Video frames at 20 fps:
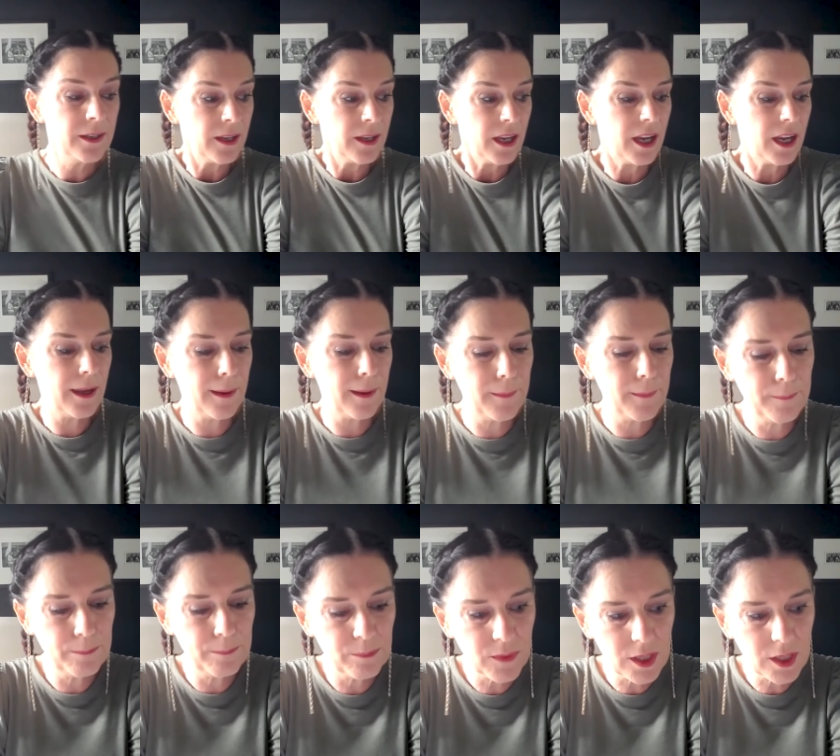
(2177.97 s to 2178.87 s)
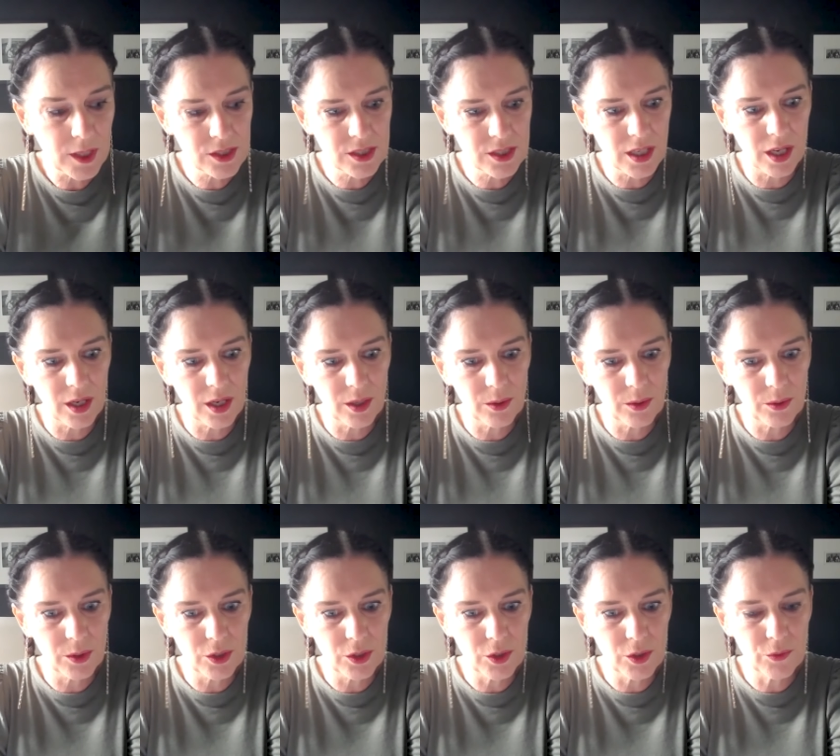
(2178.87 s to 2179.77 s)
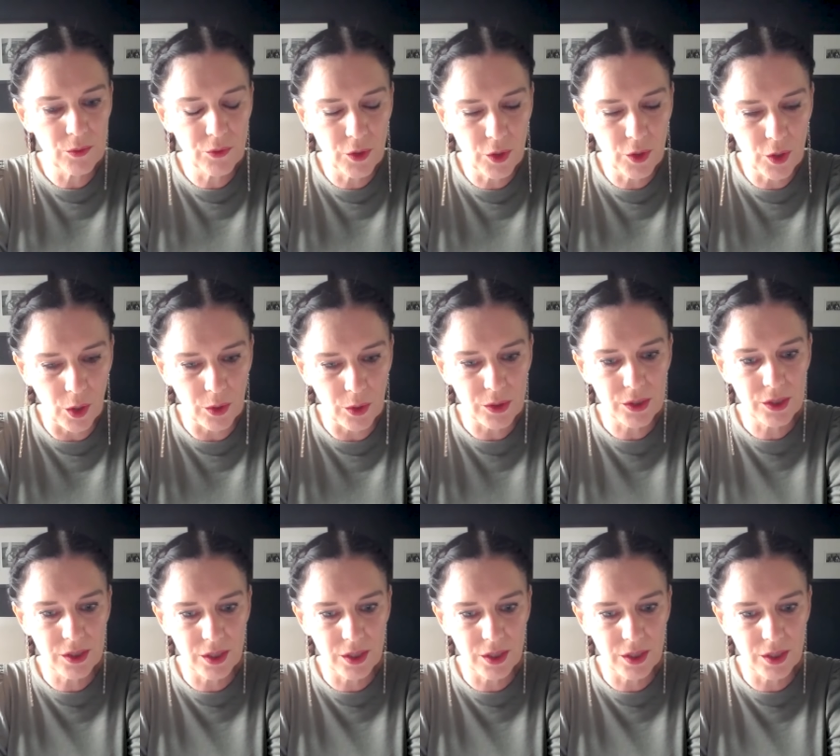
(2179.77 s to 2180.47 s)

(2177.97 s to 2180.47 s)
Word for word: um so you've got